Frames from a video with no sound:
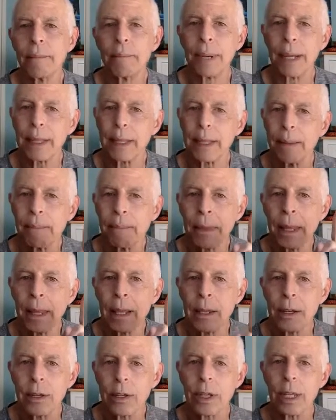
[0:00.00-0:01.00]
But
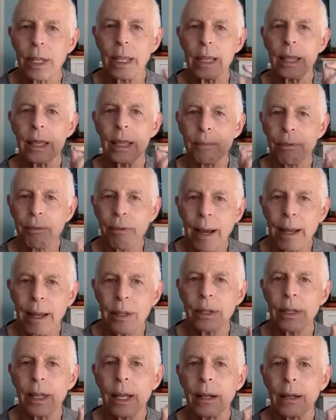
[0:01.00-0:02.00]
you see, the
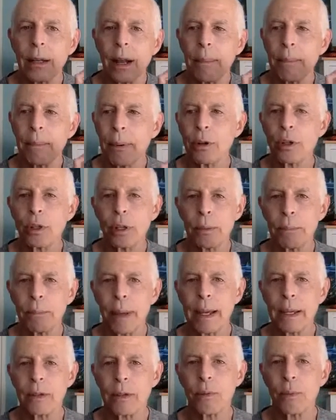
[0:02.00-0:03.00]
price that a person
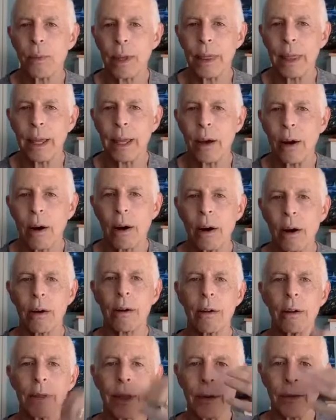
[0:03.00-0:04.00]
pays when
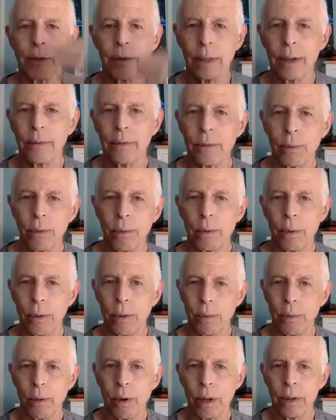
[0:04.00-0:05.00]
they've lived
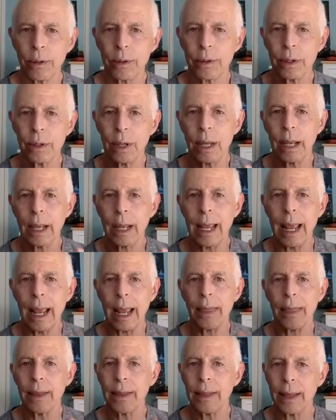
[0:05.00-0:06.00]
with walls,
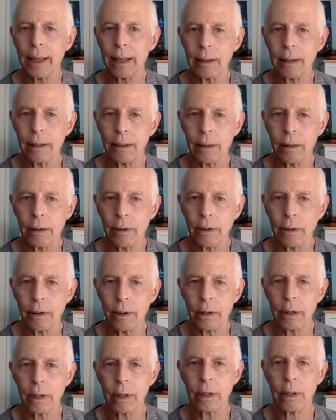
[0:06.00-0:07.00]
and then they
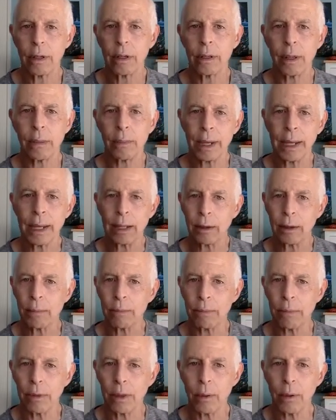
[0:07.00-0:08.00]
begin to
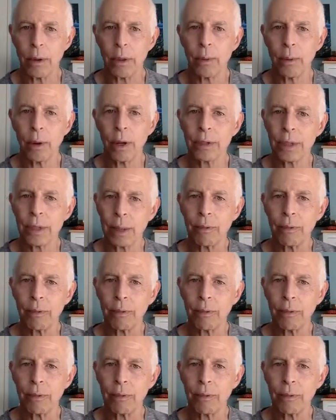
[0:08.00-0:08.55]
lower the walls.